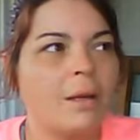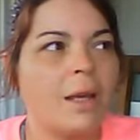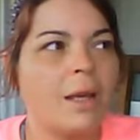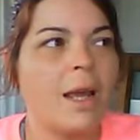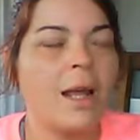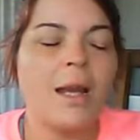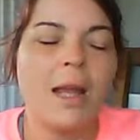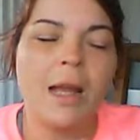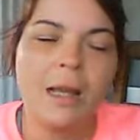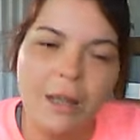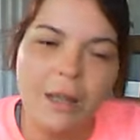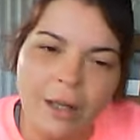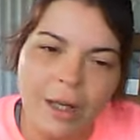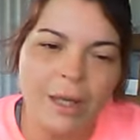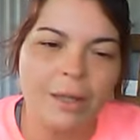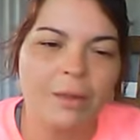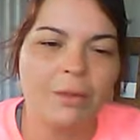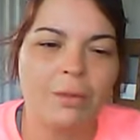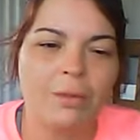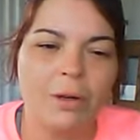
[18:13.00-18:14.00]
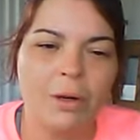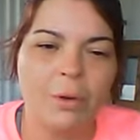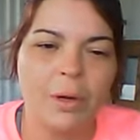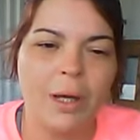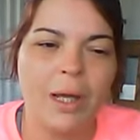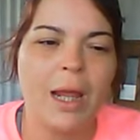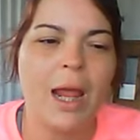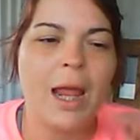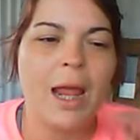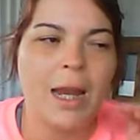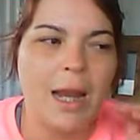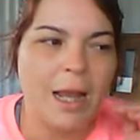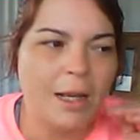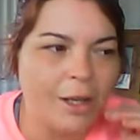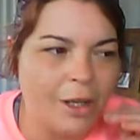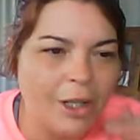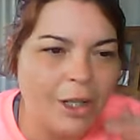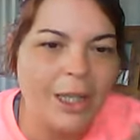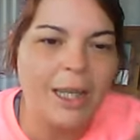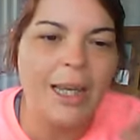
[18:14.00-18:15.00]
And I could get through it and I
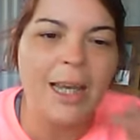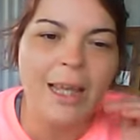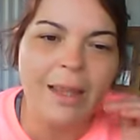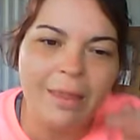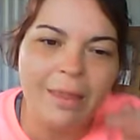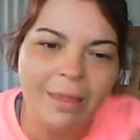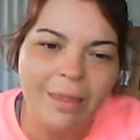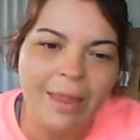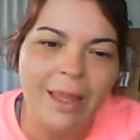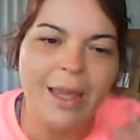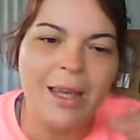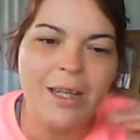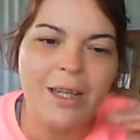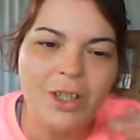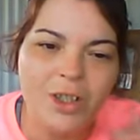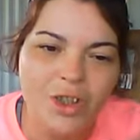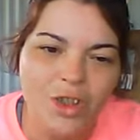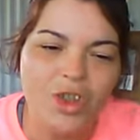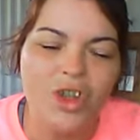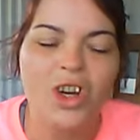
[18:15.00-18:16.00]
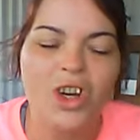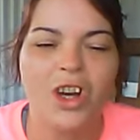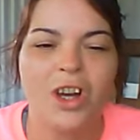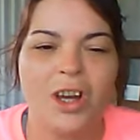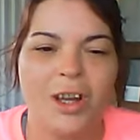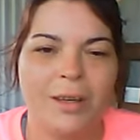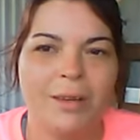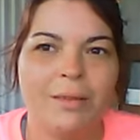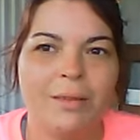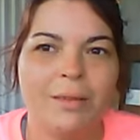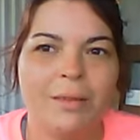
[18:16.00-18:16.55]
could get things done.